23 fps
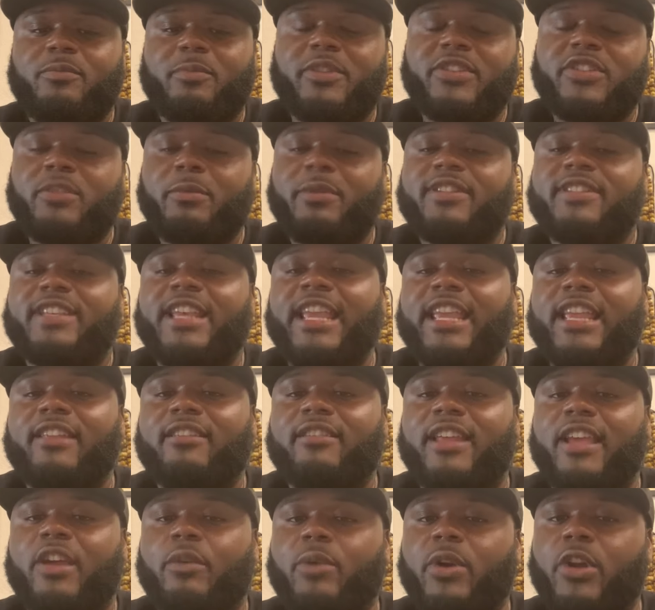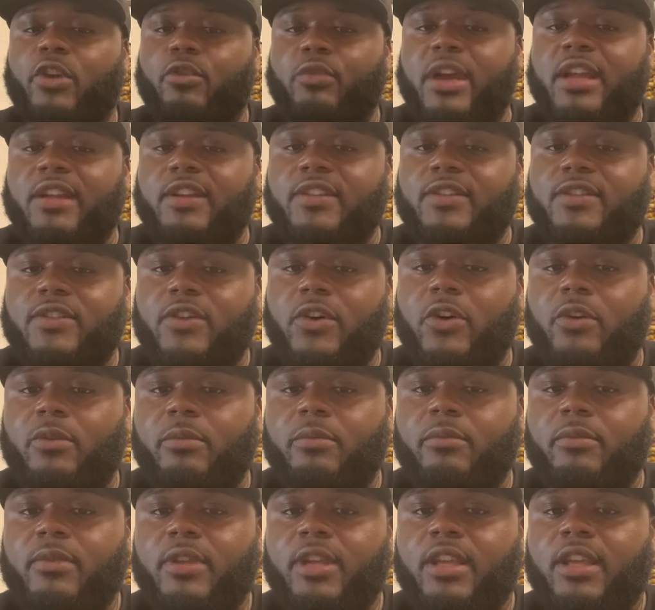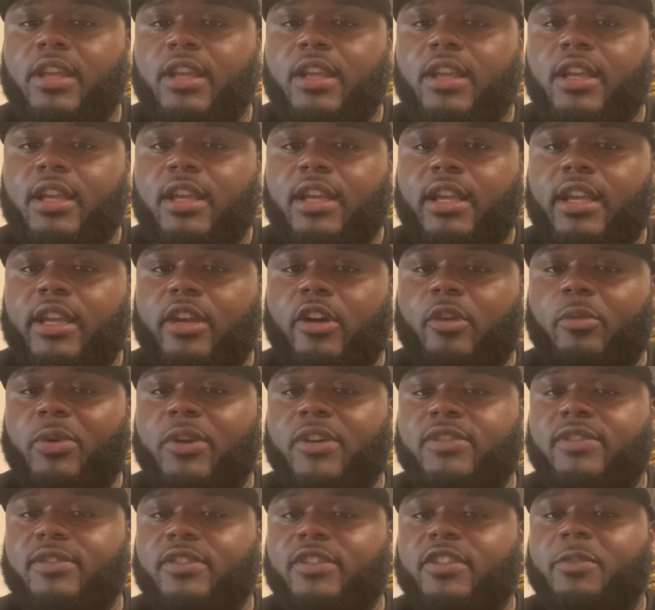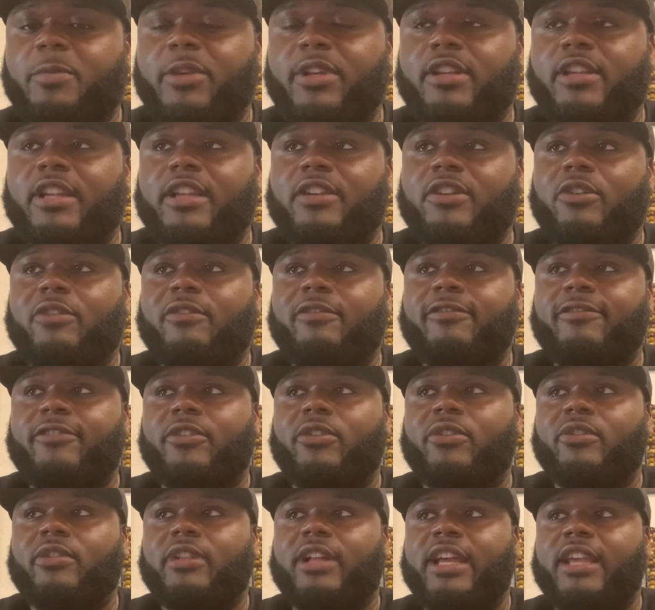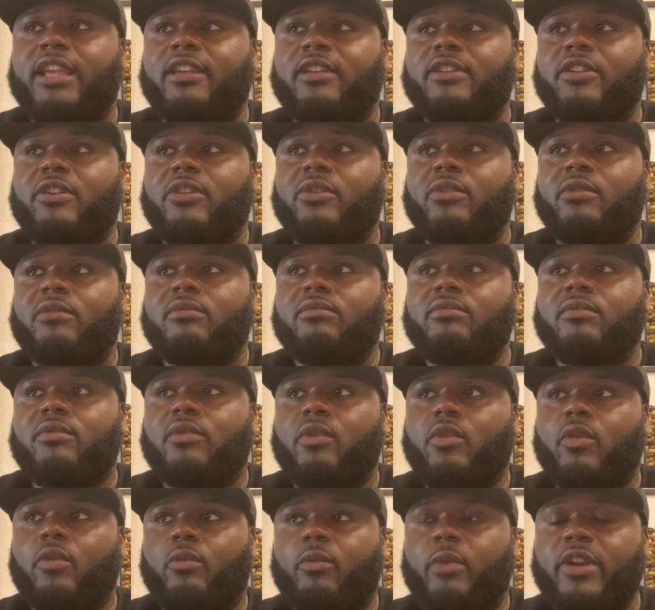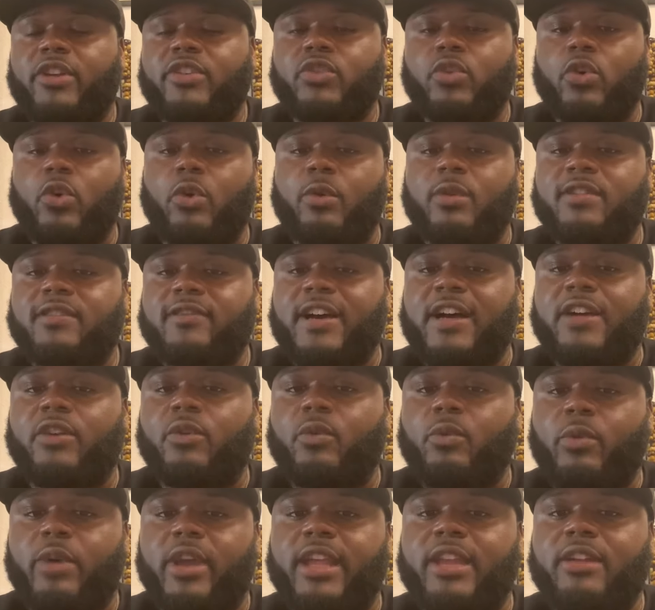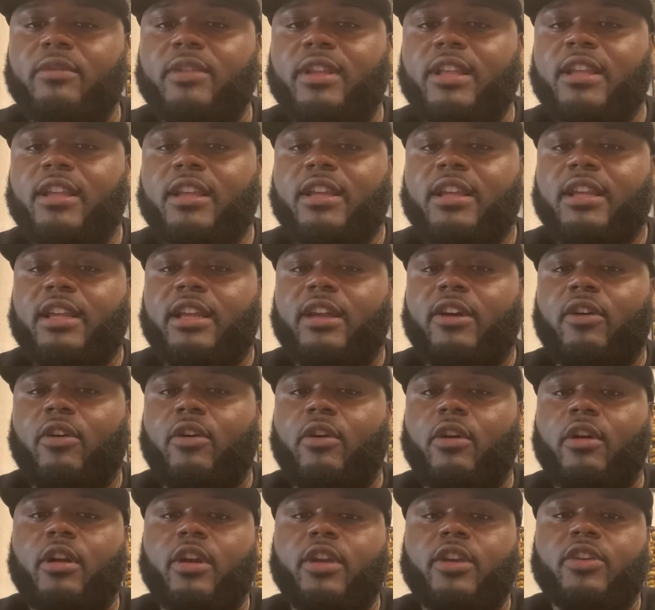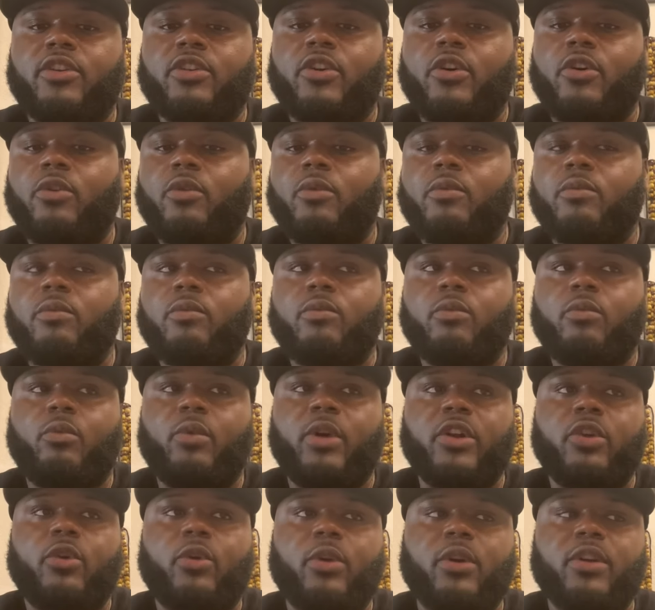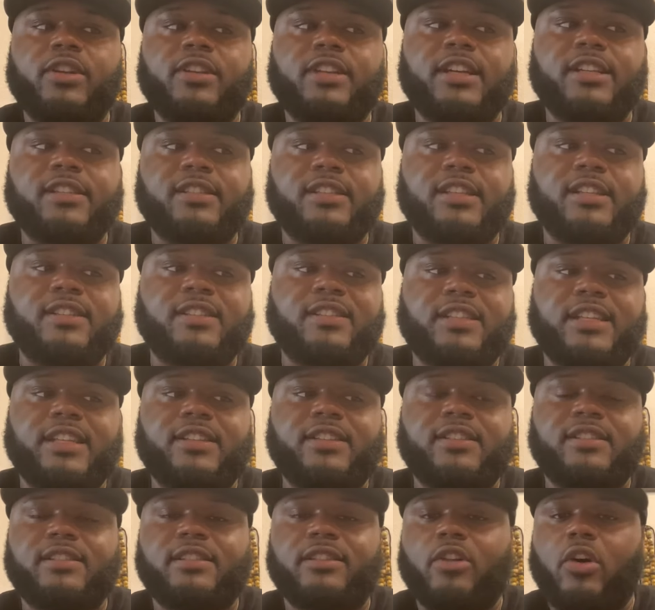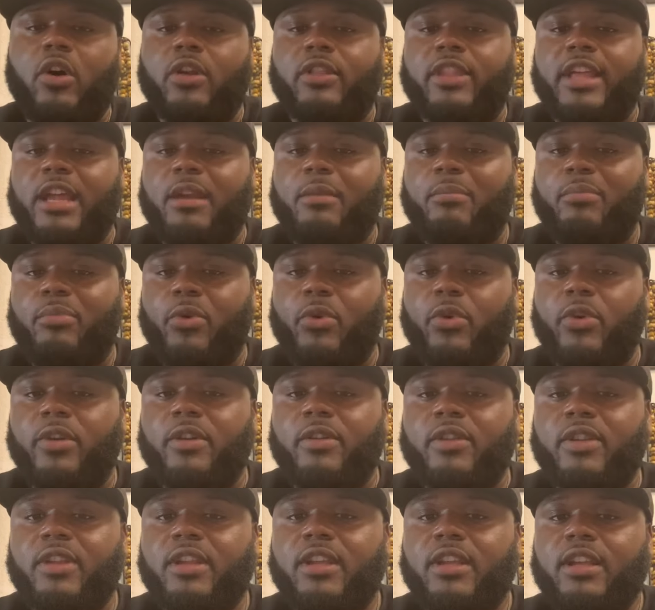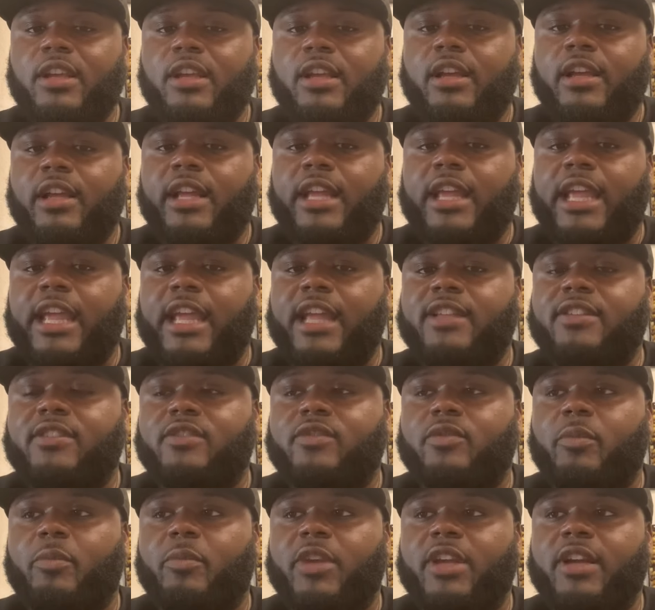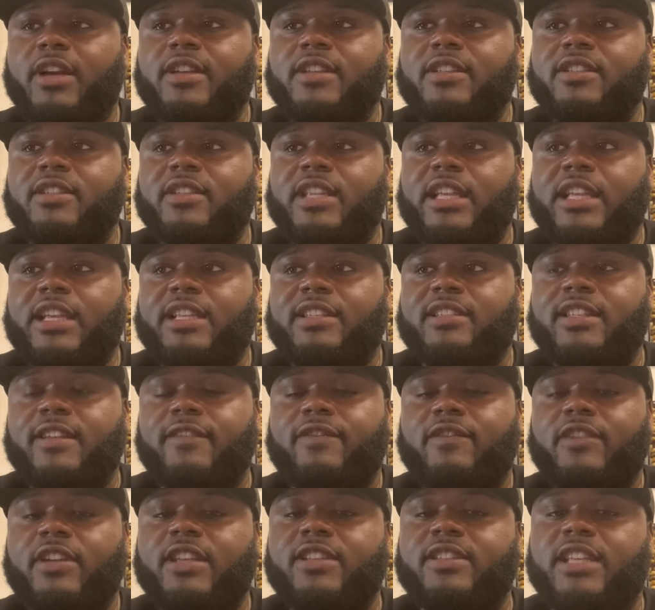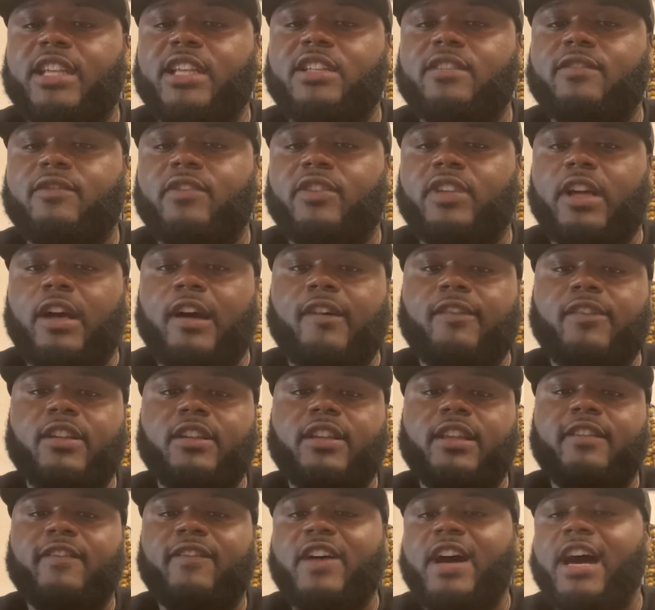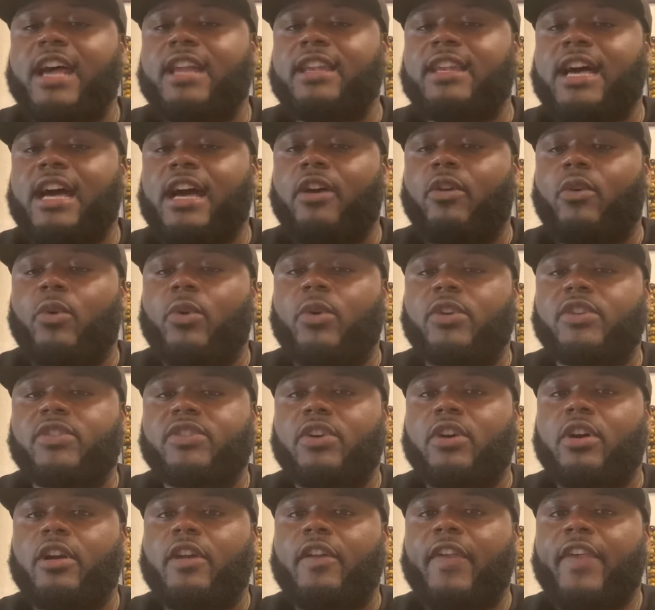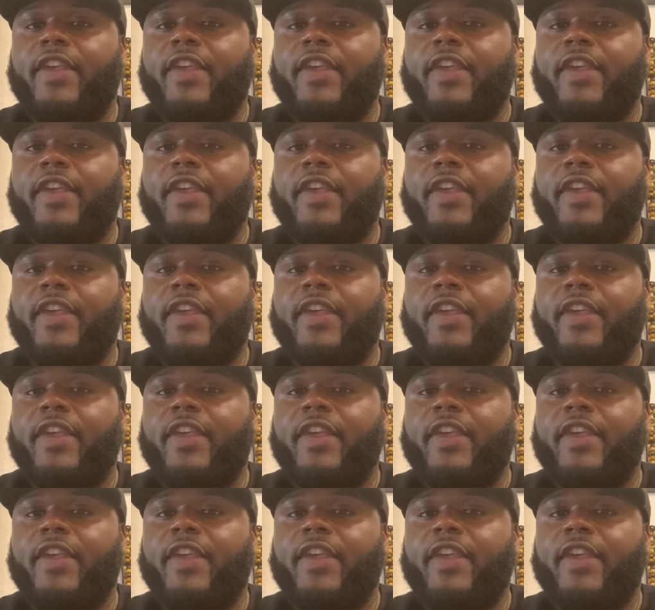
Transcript: to be taken like with a grain of salt. Personally speaking, I don't feel like, which org was founded when, or, what org does this is all that important. It's because as different as each of the Divine Nine orgs are,